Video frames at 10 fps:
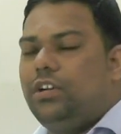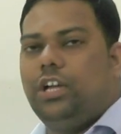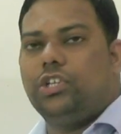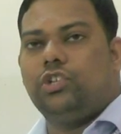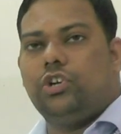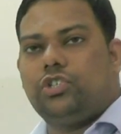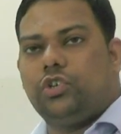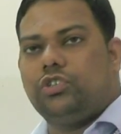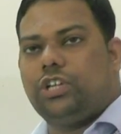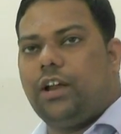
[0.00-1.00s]
does not
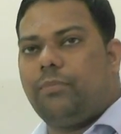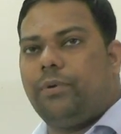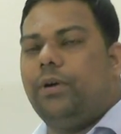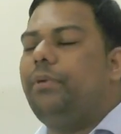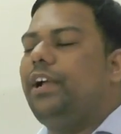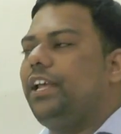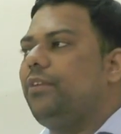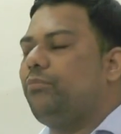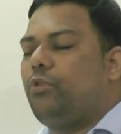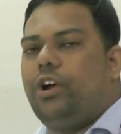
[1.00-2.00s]
show sharp
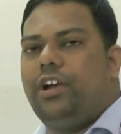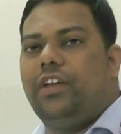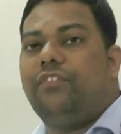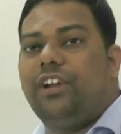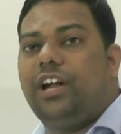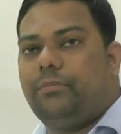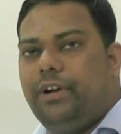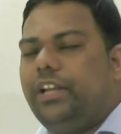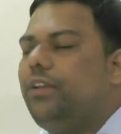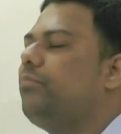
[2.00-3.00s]
melting point, definite
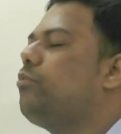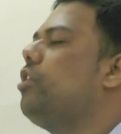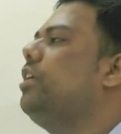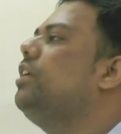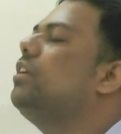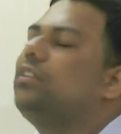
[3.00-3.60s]
melting point,